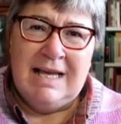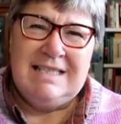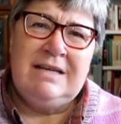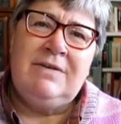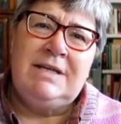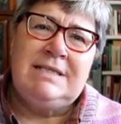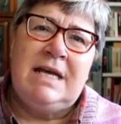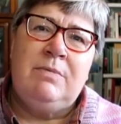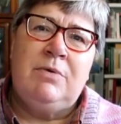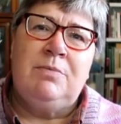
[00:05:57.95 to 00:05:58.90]
See, if I
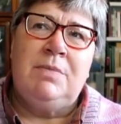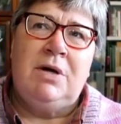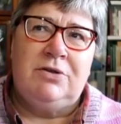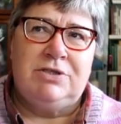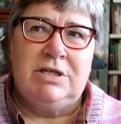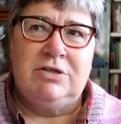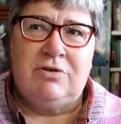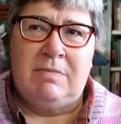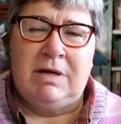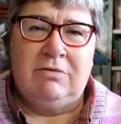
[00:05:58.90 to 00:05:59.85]
say we're a marching
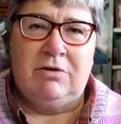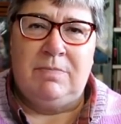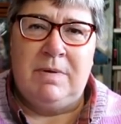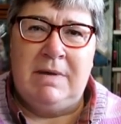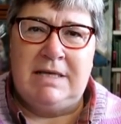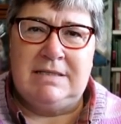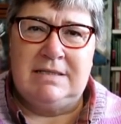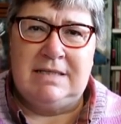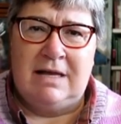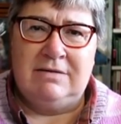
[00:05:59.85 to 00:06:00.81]
drumming group, it makes
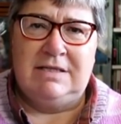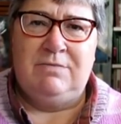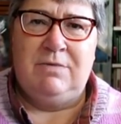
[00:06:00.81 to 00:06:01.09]
it sound as